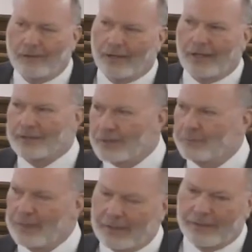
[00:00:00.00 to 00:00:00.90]
I had
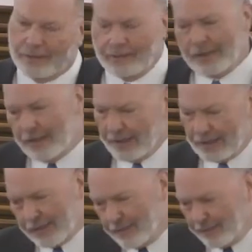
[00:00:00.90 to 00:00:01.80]
something better to do and I got
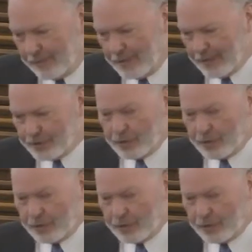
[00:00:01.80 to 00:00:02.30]
to go do this.